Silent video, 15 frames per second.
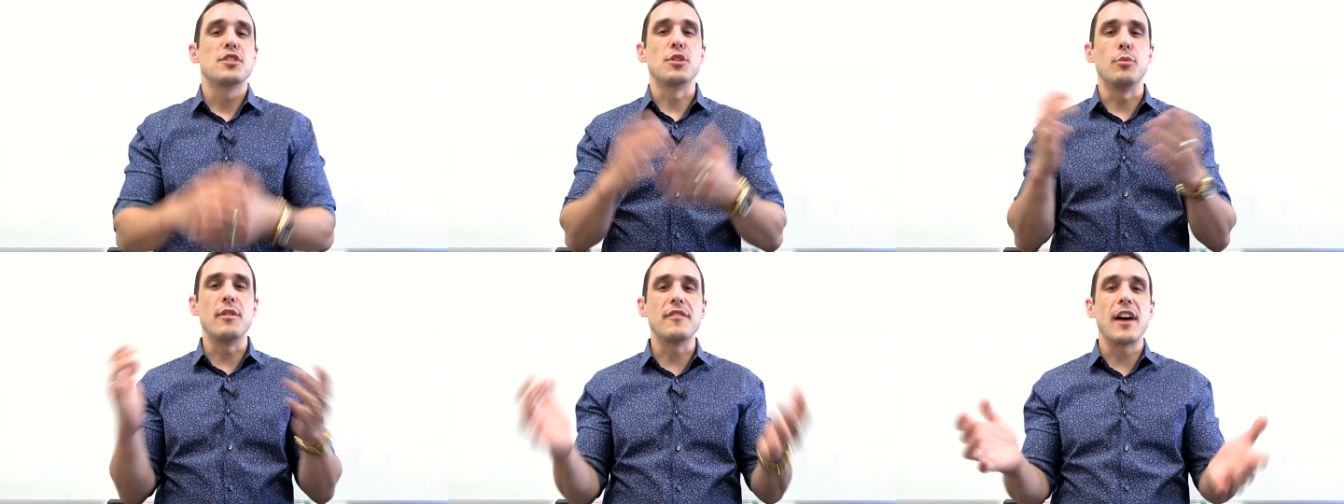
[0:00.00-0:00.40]

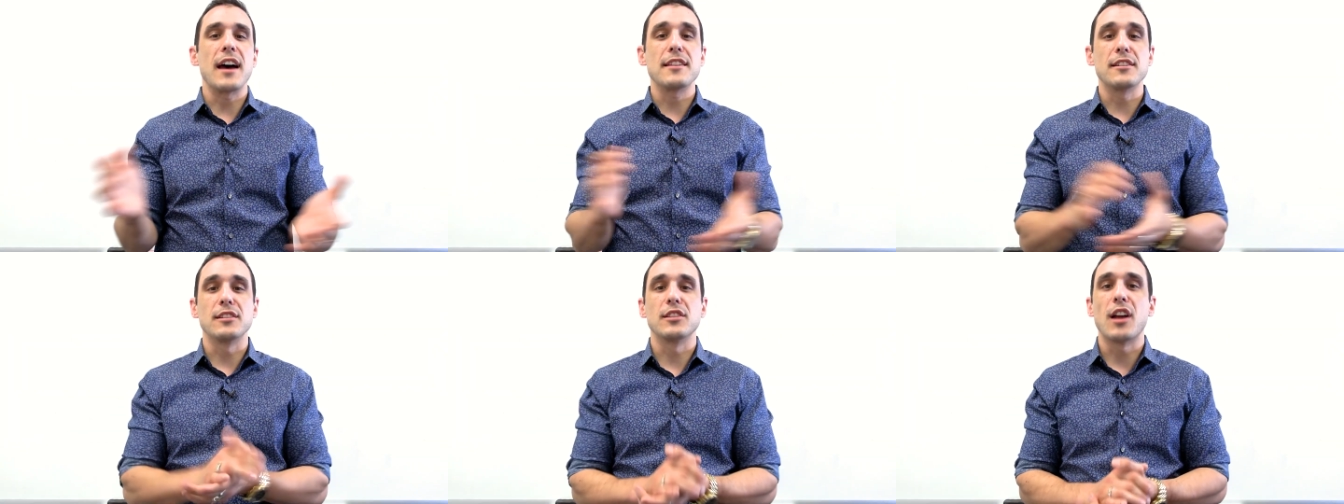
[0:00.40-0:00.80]
So we've
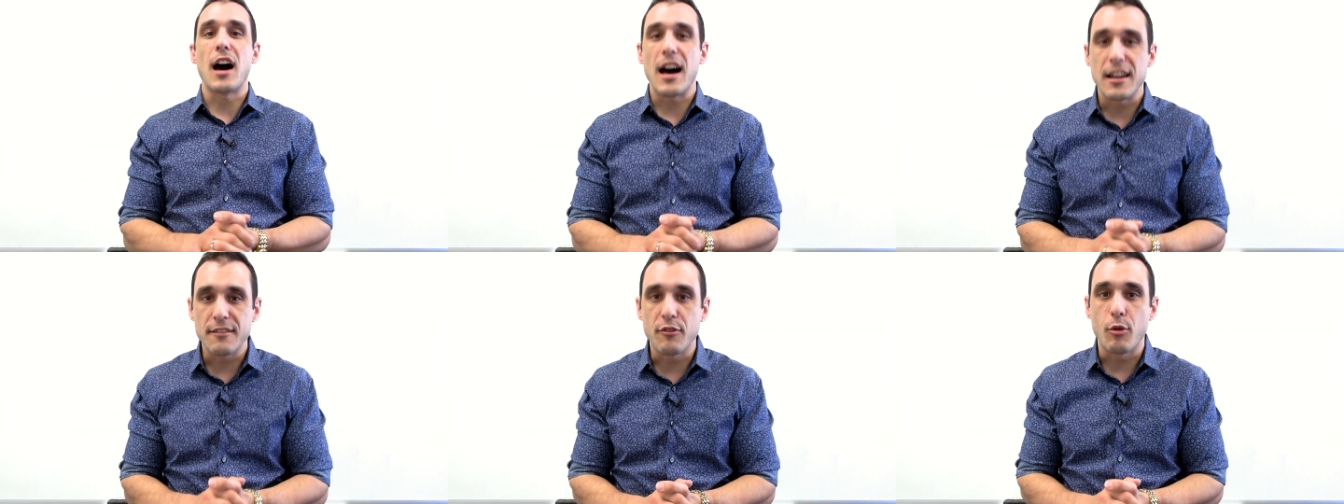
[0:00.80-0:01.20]
gotten a
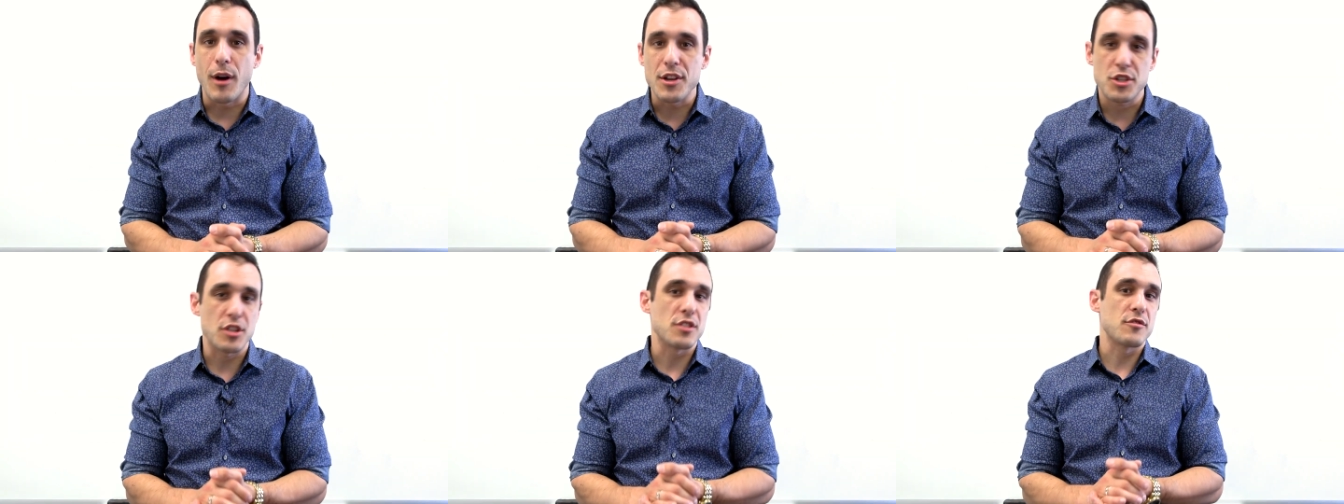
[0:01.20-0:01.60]
lot of
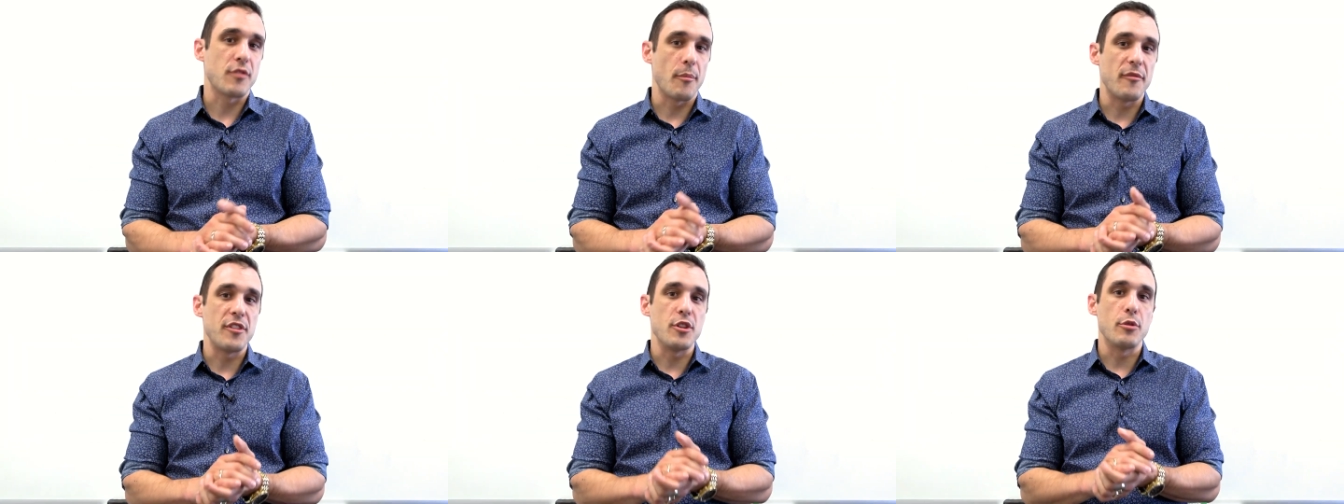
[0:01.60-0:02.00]
questions
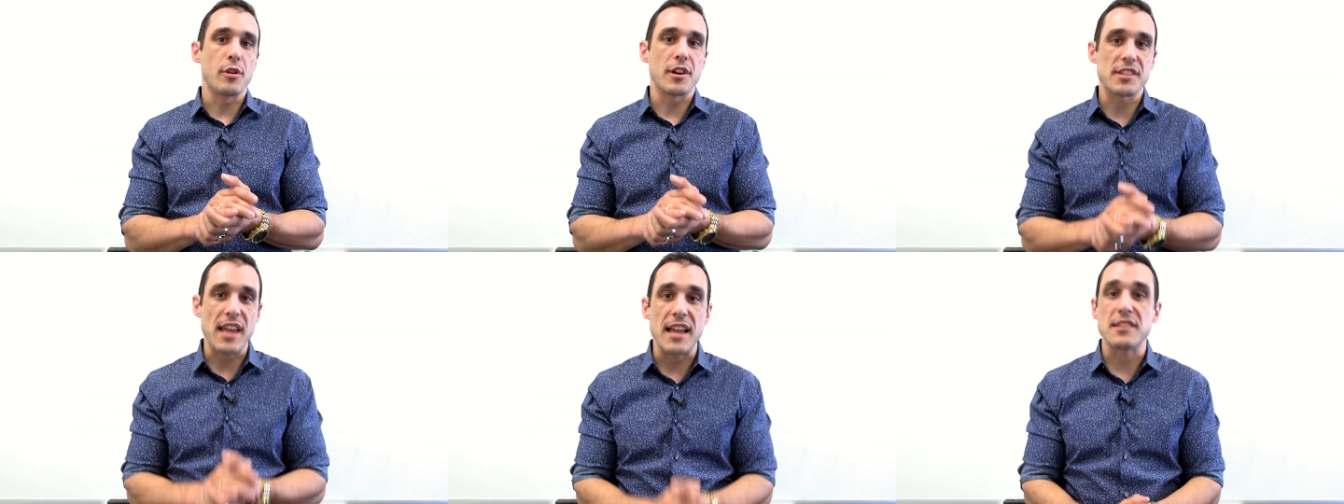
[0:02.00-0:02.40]
from
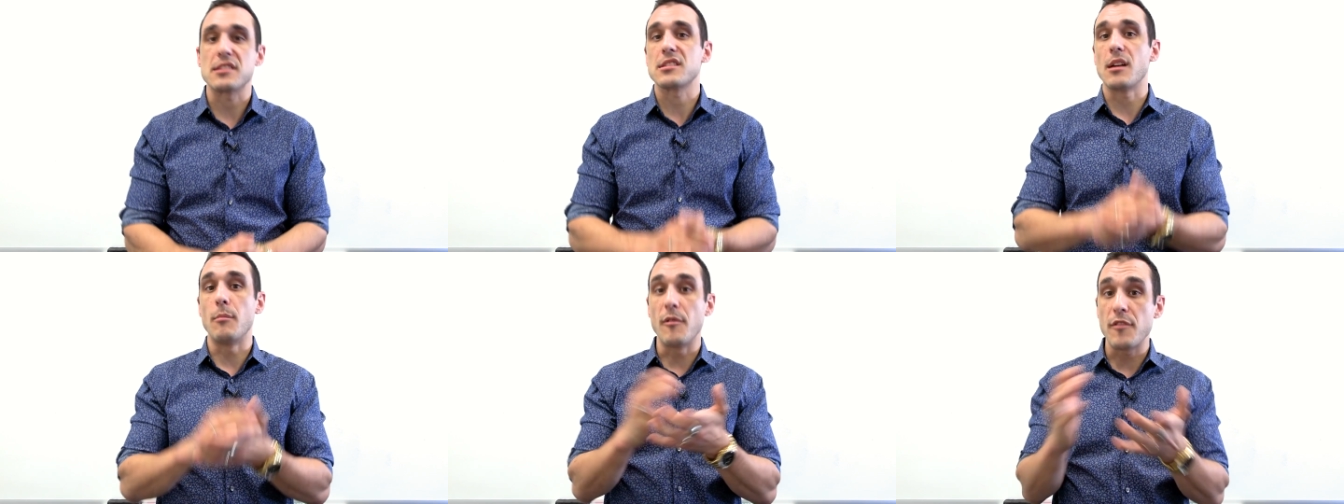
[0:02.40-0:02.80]
viewers and
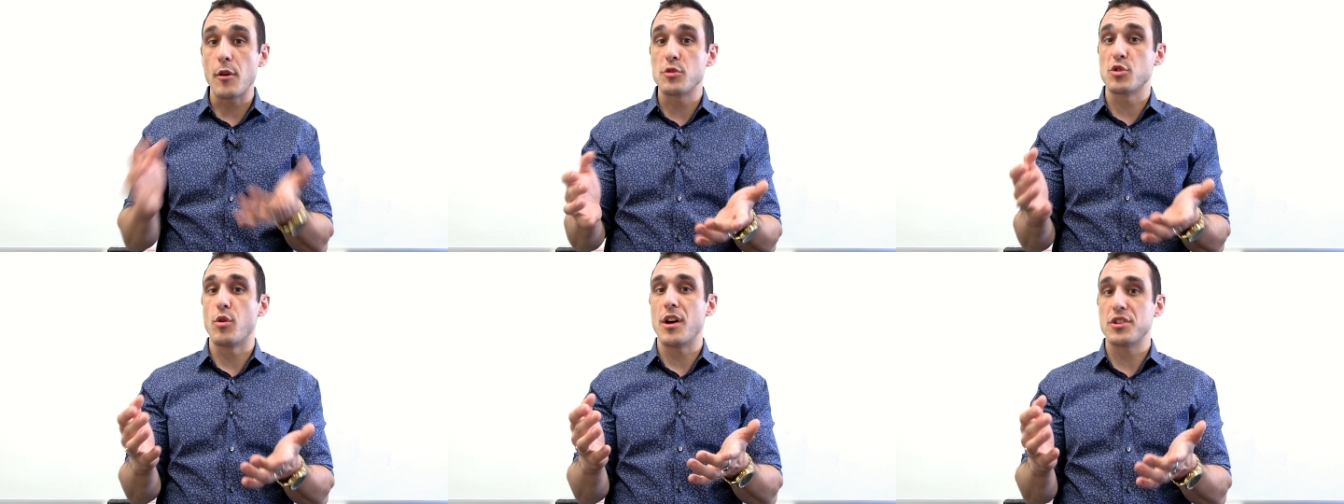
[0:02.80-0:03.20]
some of
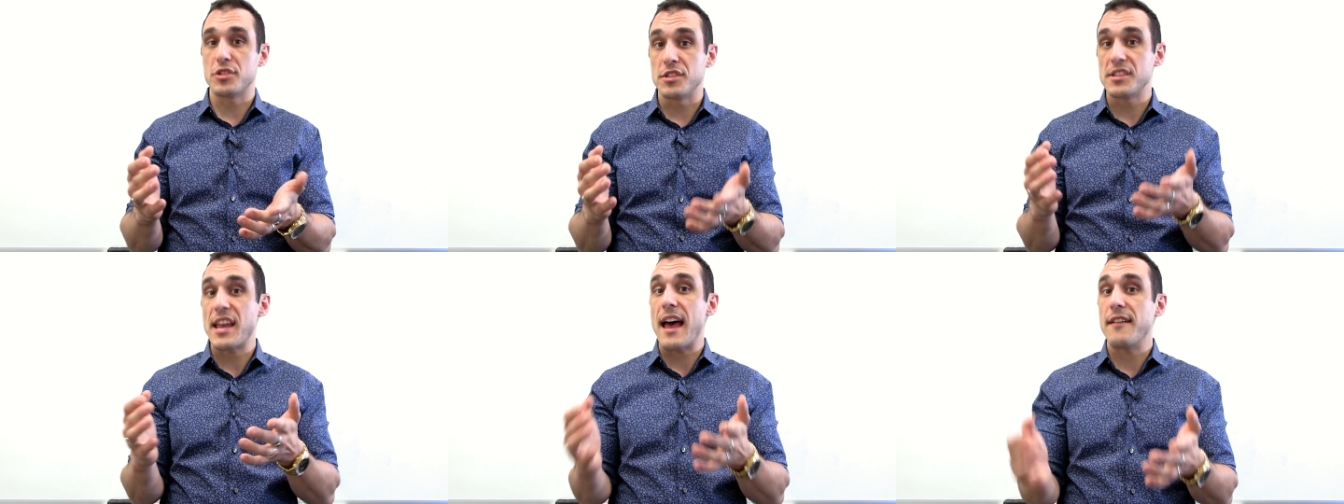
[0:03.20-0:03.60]
those
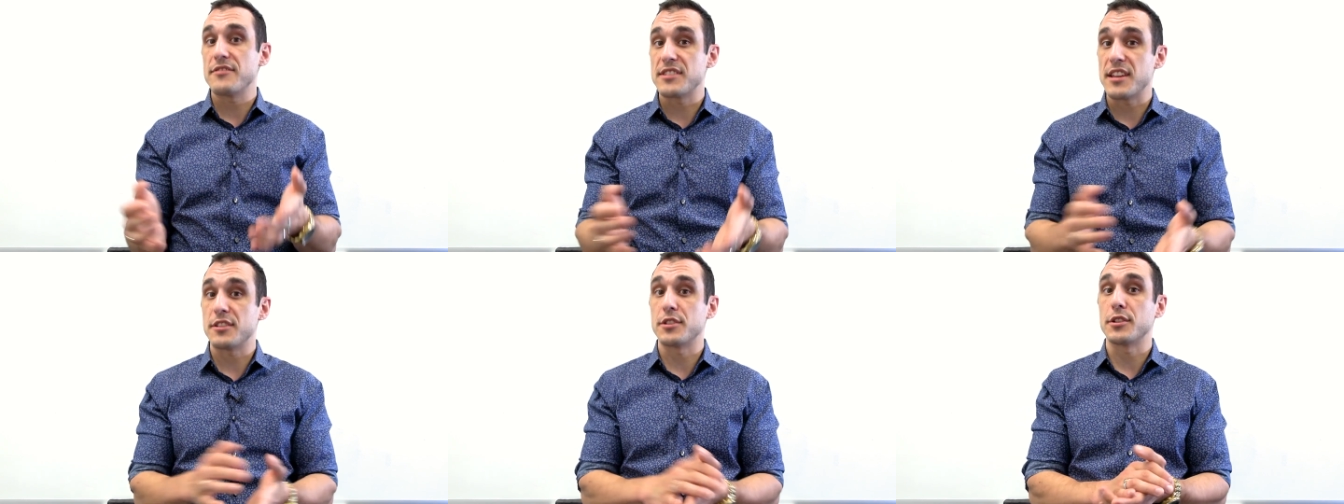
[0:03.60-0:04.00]
questions have
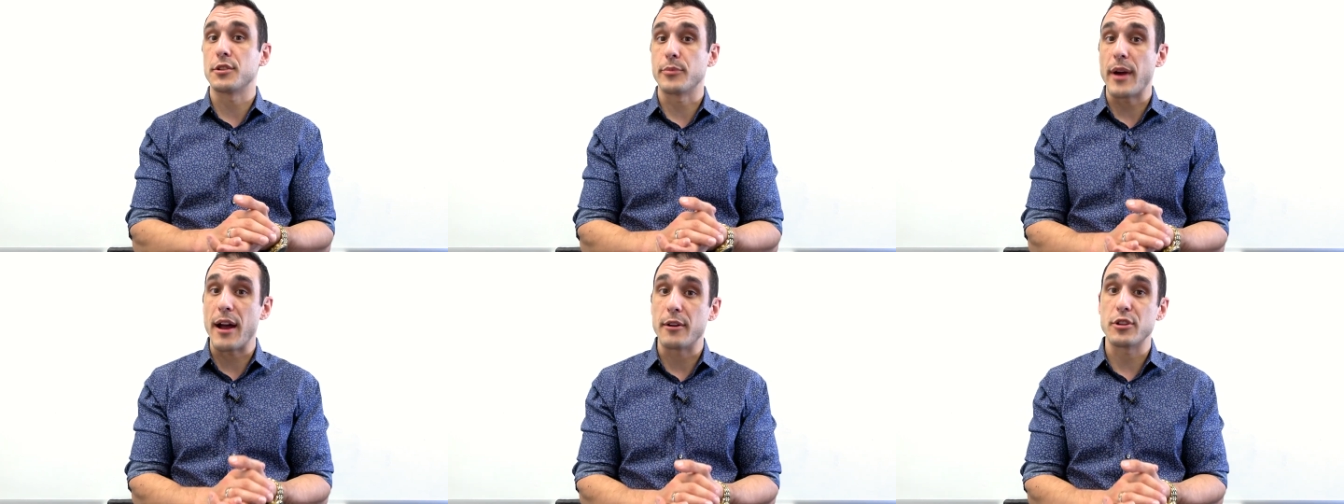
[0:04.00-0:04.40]
centered
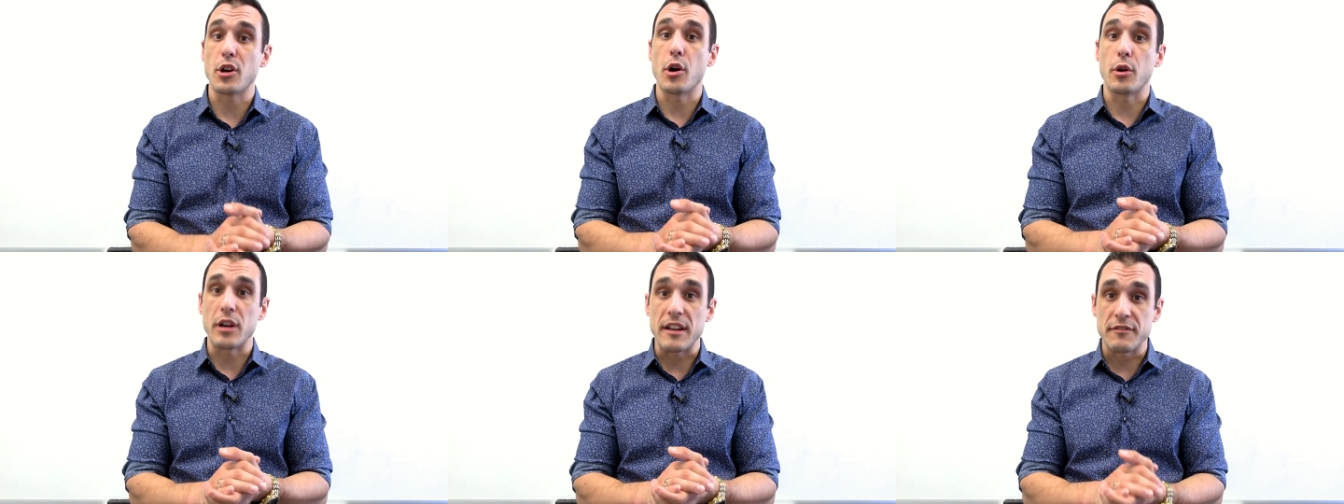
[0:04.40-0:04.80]
around
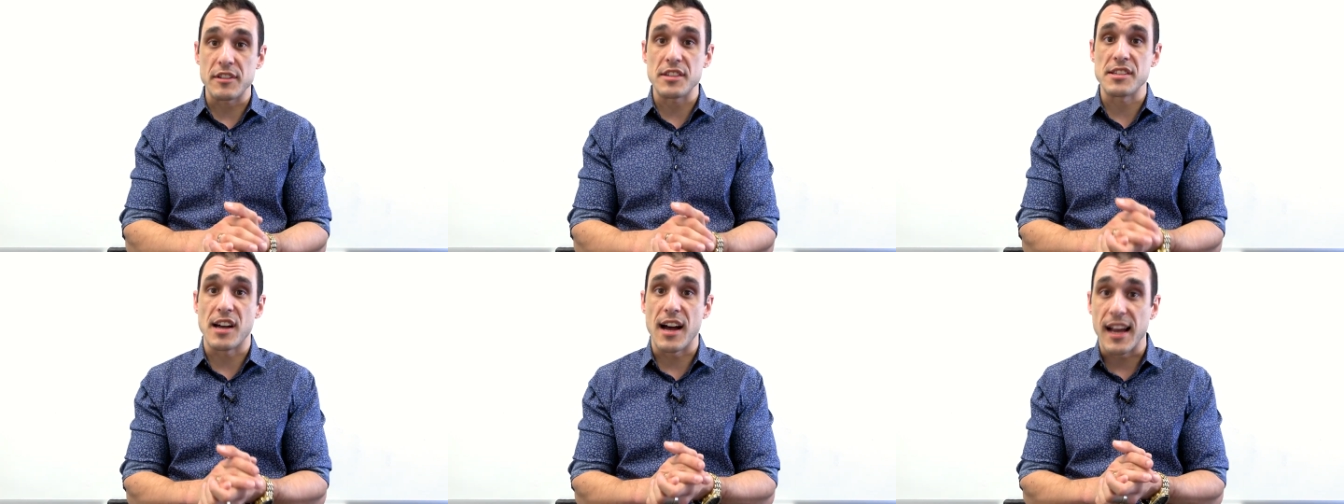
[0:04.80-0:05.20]
RF
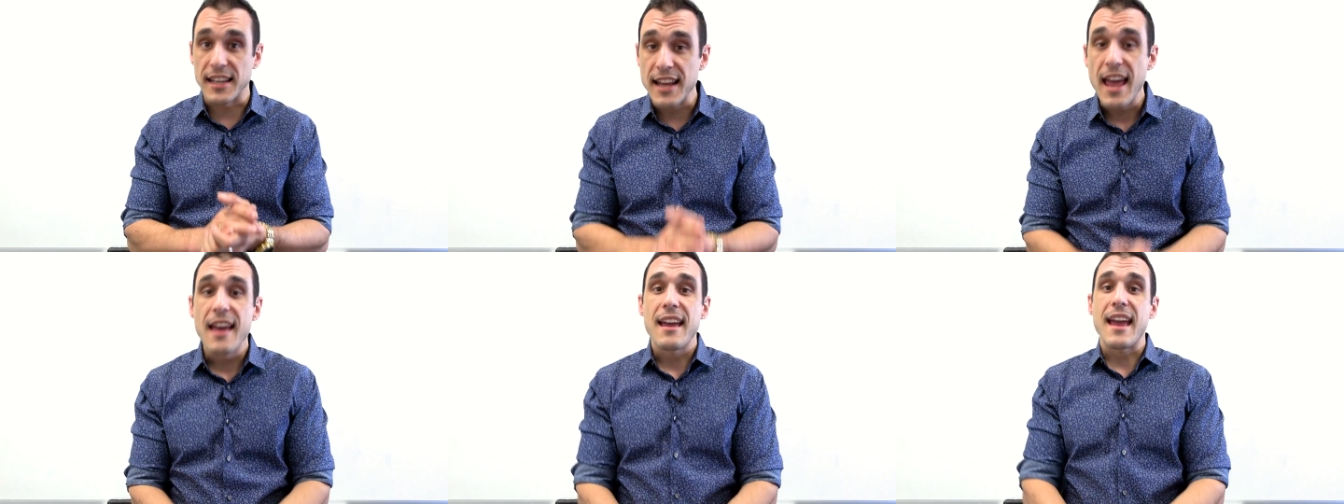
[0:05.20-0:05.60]
design